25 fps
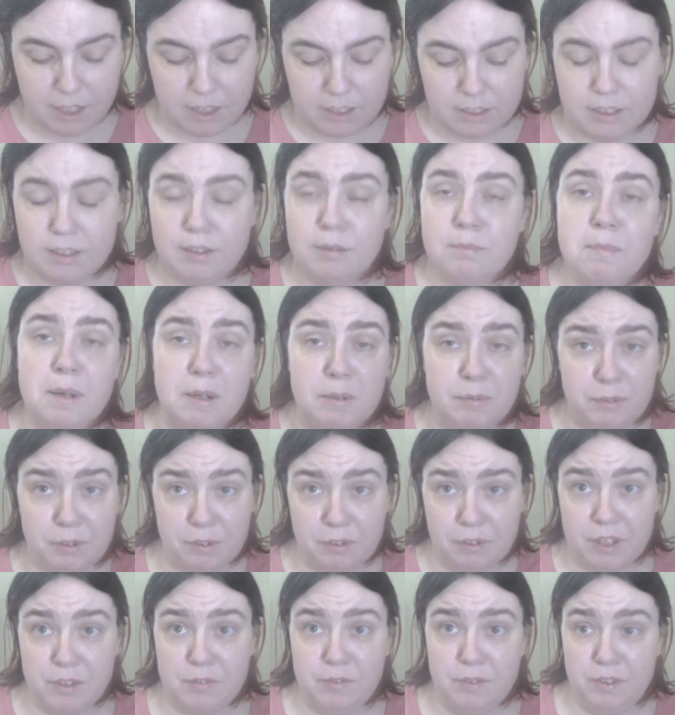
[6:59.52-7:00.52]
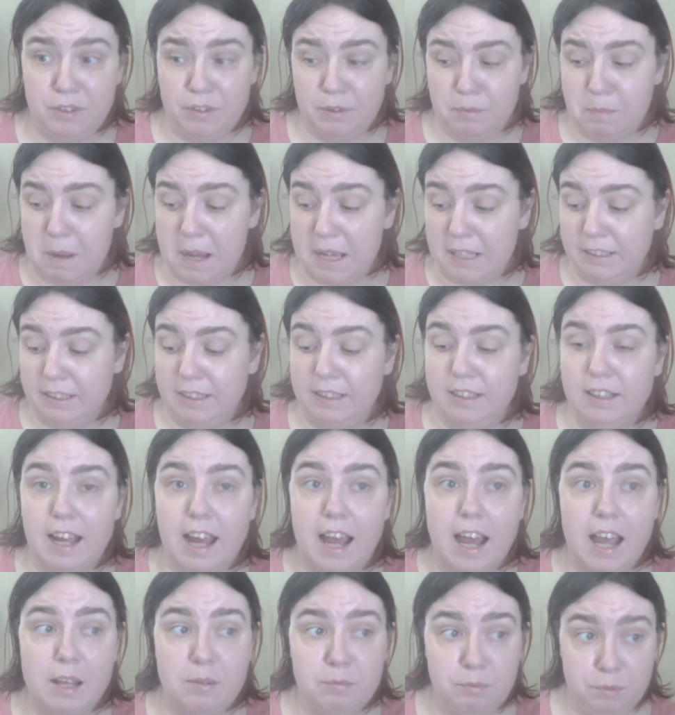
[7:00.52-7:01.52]
This is my first time using this palette.
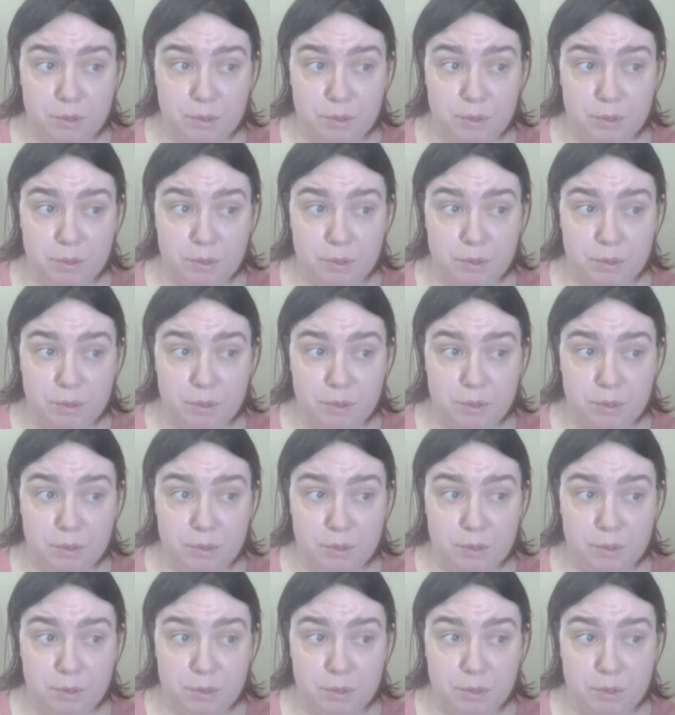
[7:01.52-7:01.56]
I've